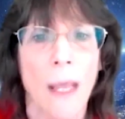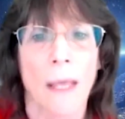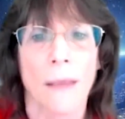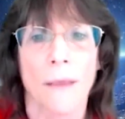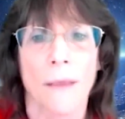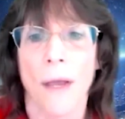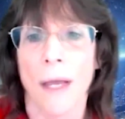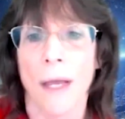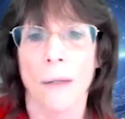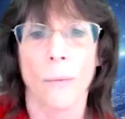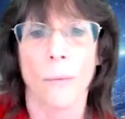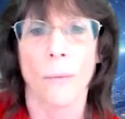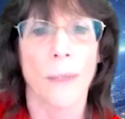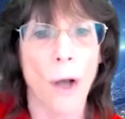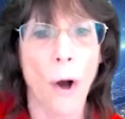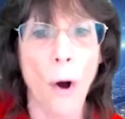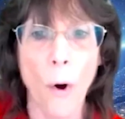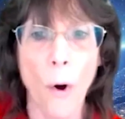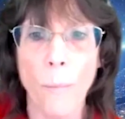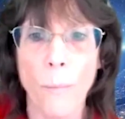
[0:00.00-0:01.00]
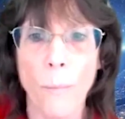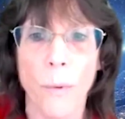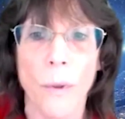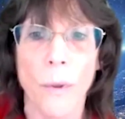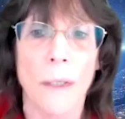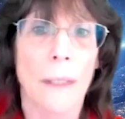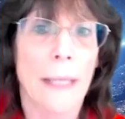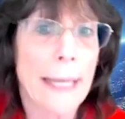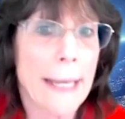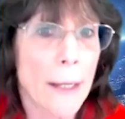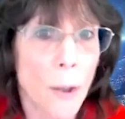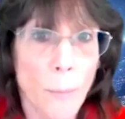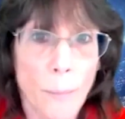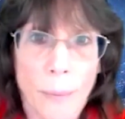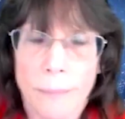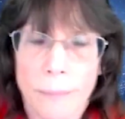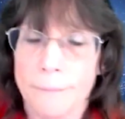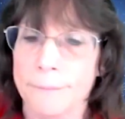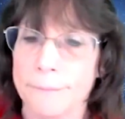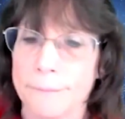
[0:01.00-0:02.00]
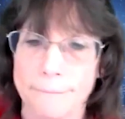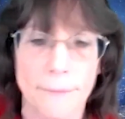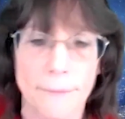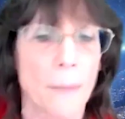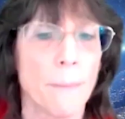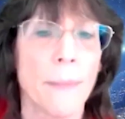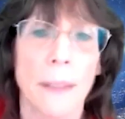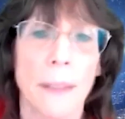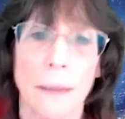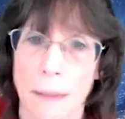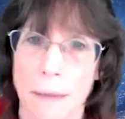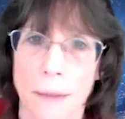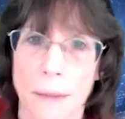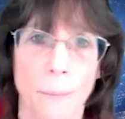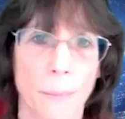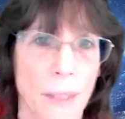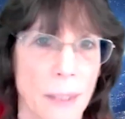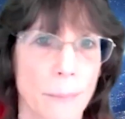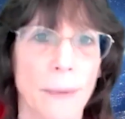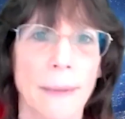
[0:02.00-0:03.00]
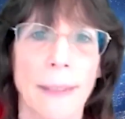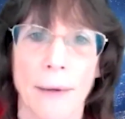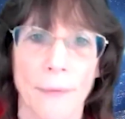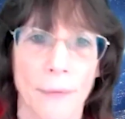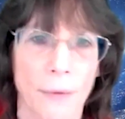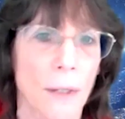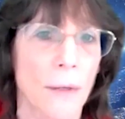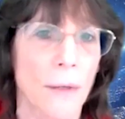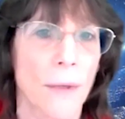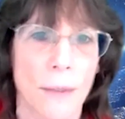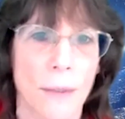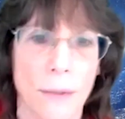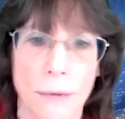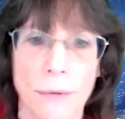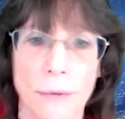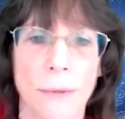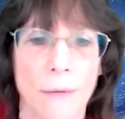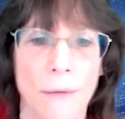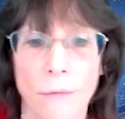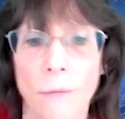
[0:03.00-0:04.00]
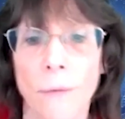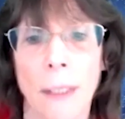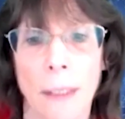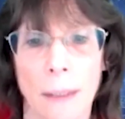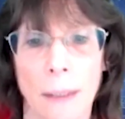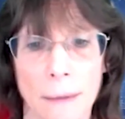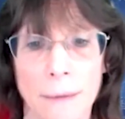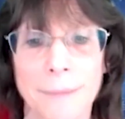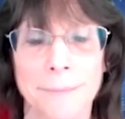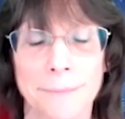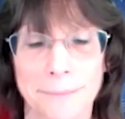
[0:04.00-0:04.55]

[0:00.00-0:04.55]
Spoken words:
that we hope will help the millions of people out there that are suffering here.